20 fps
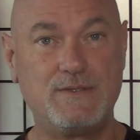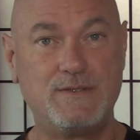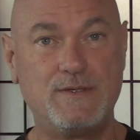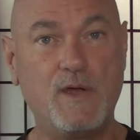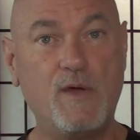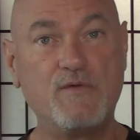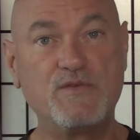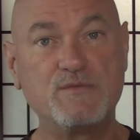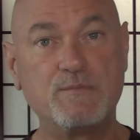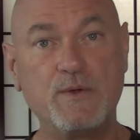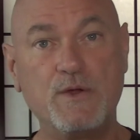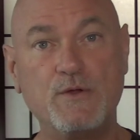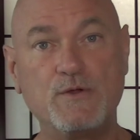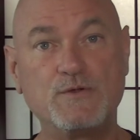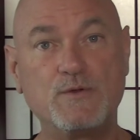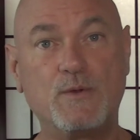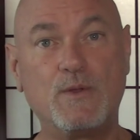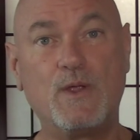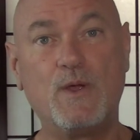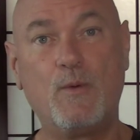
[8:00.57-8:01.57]
of
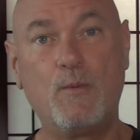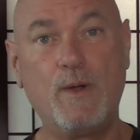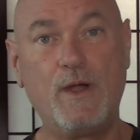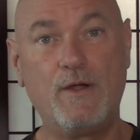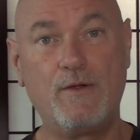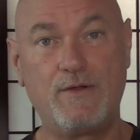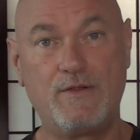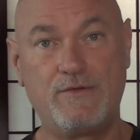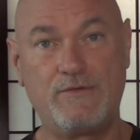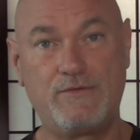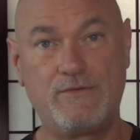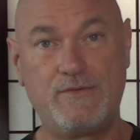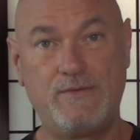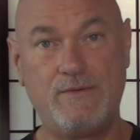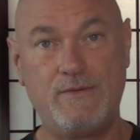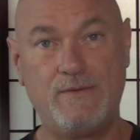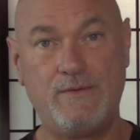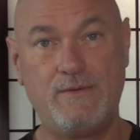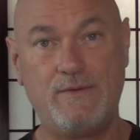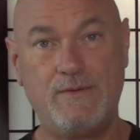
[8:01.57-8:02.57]
spiritual awareness.
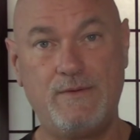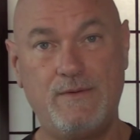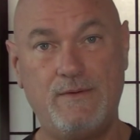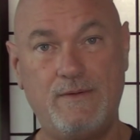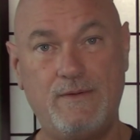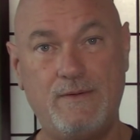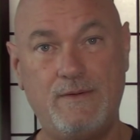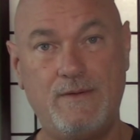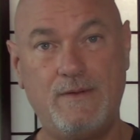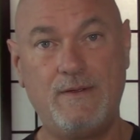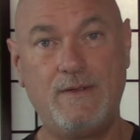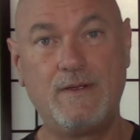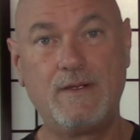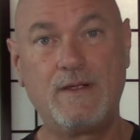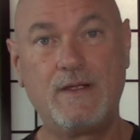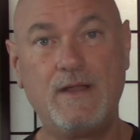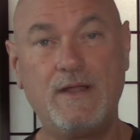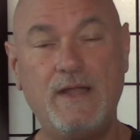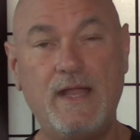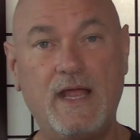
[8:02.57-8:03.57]

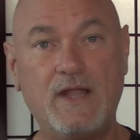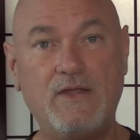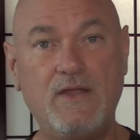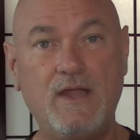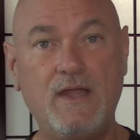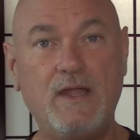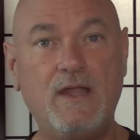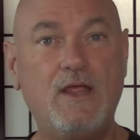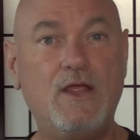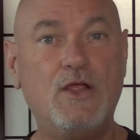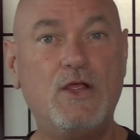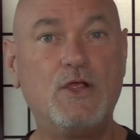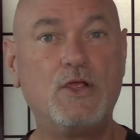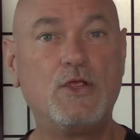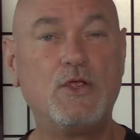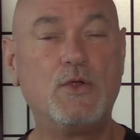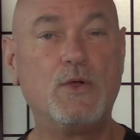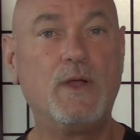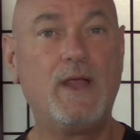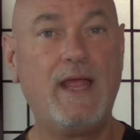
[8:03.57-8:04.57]
Connecting
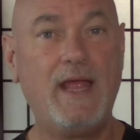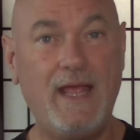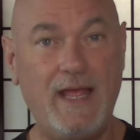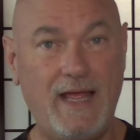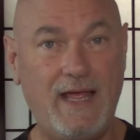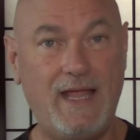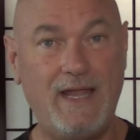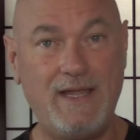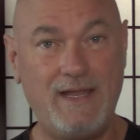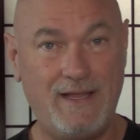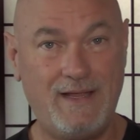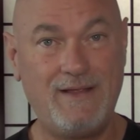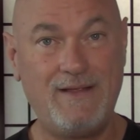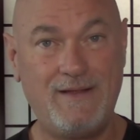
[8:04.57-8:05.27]
your head